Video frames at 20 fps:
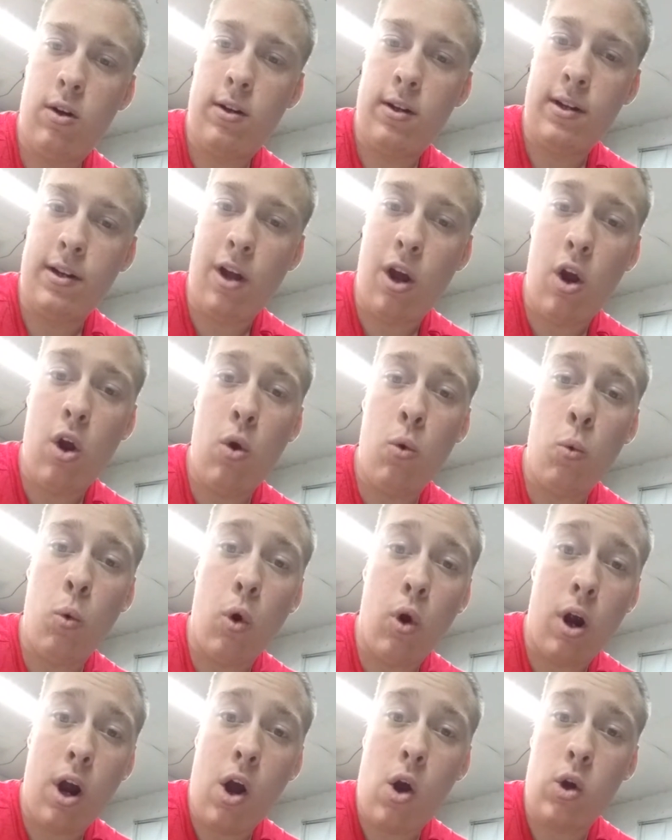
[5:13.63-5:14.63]
Go
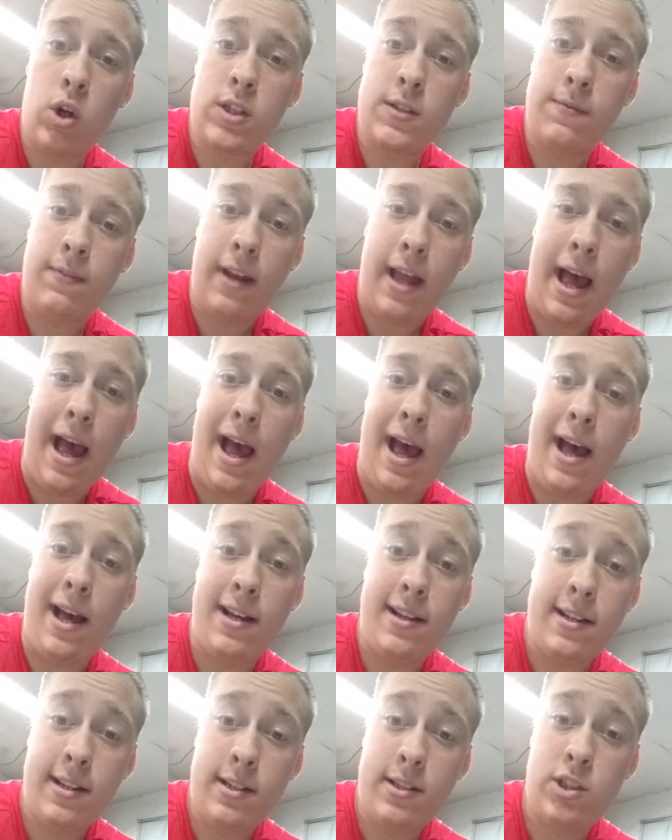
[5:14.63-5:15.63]
Warhawks fly.
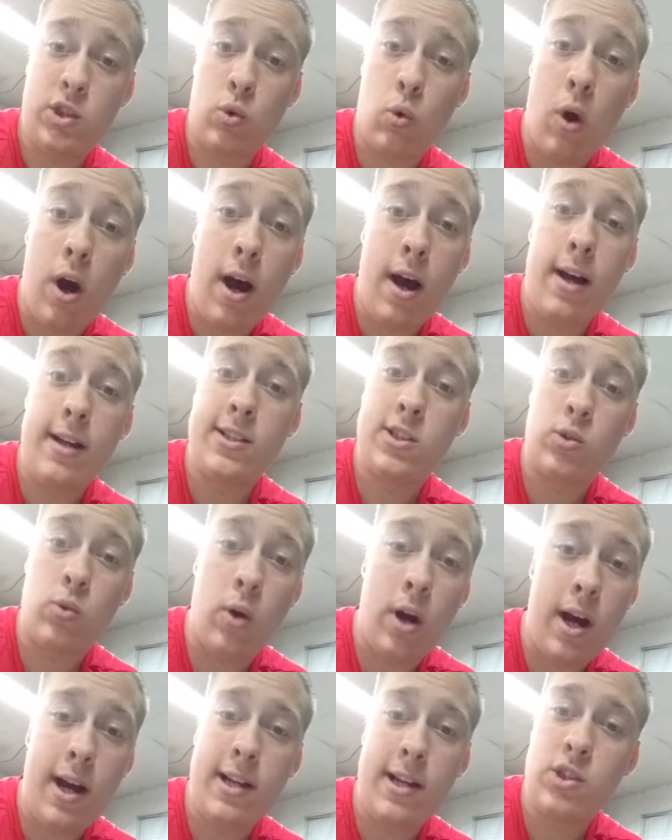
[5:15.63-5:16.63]
Squaw,
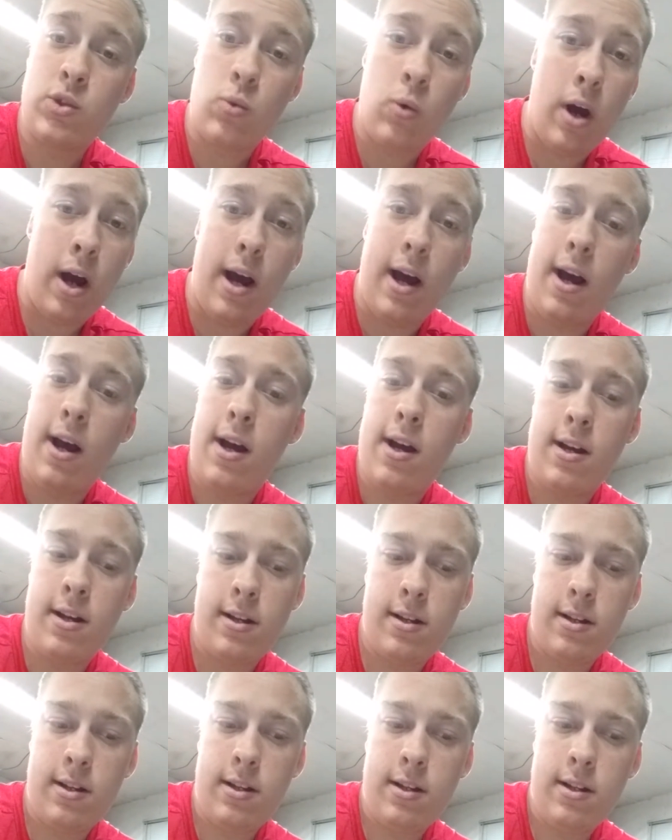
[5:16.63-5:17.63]
squaw, squaw.
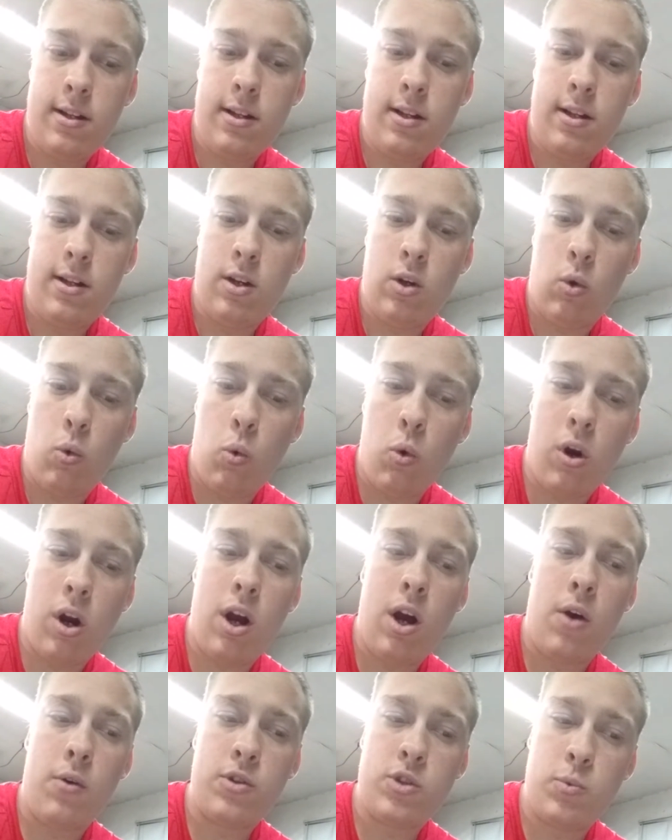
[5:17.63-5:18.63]

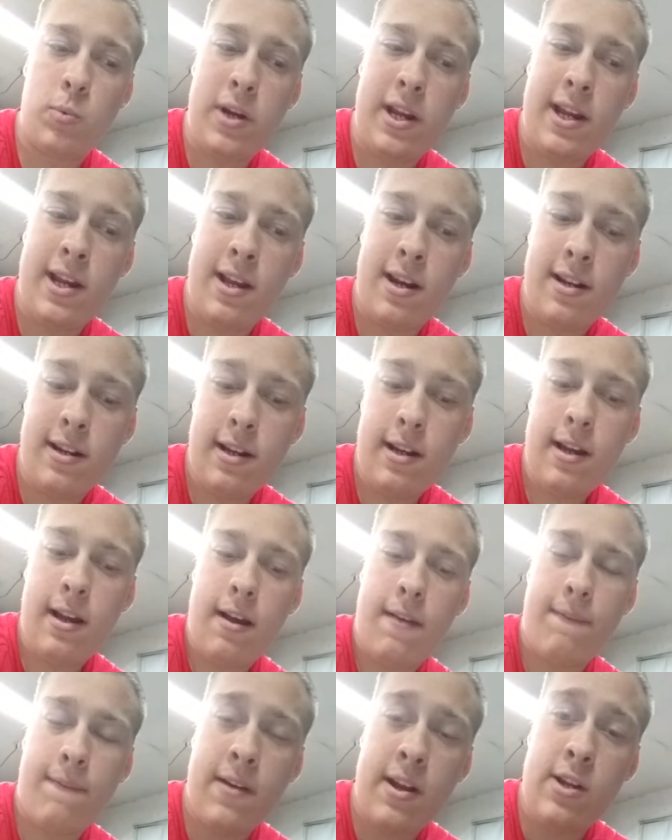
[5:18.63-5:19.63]
Warhawks win.
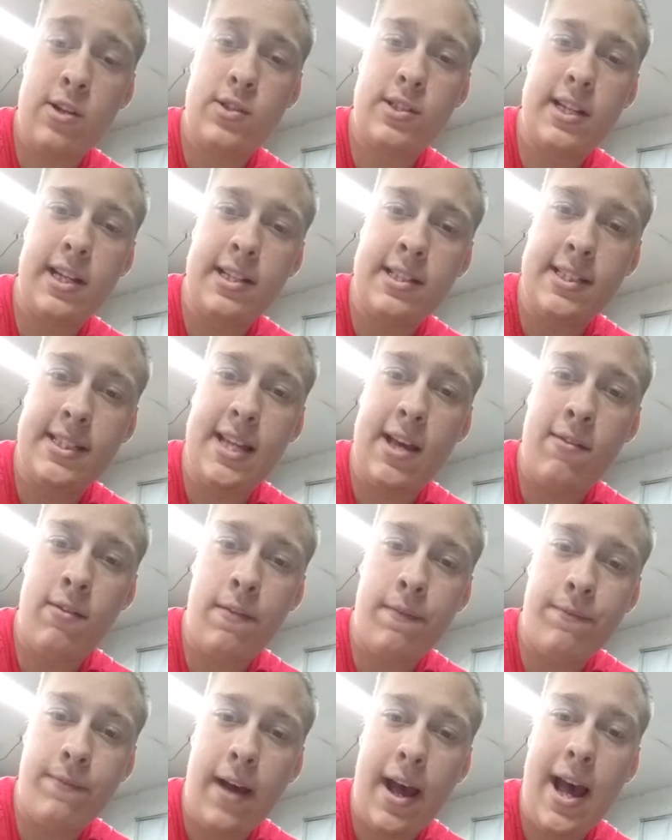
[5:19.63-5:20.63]
Finish season
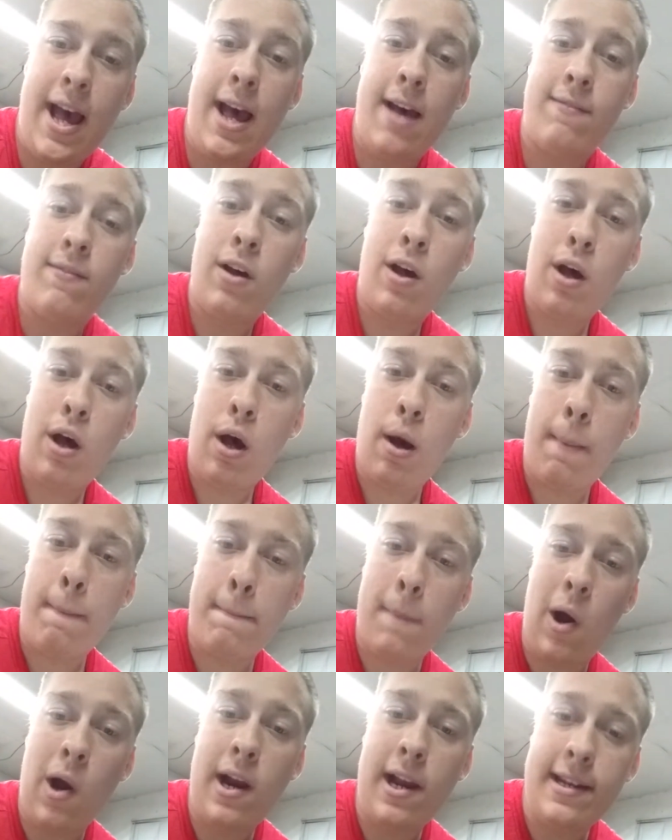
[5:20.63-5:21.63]
7-5.
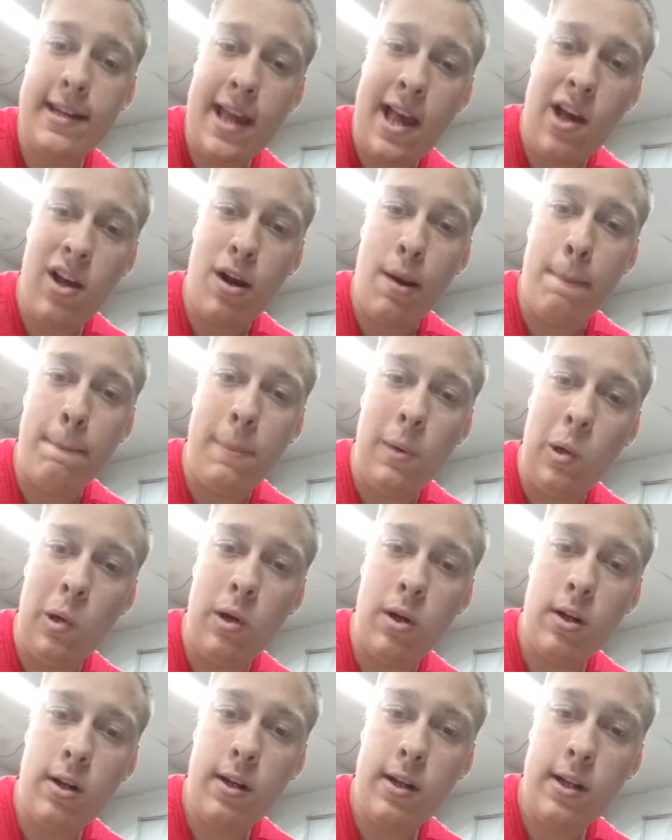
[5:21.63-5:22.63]
Mark it down a
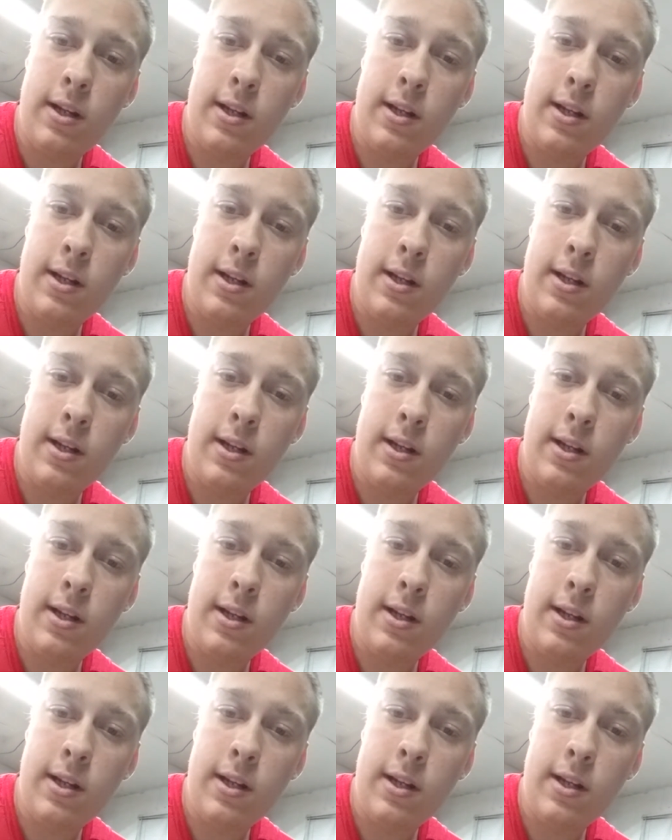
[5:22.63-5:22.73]
book.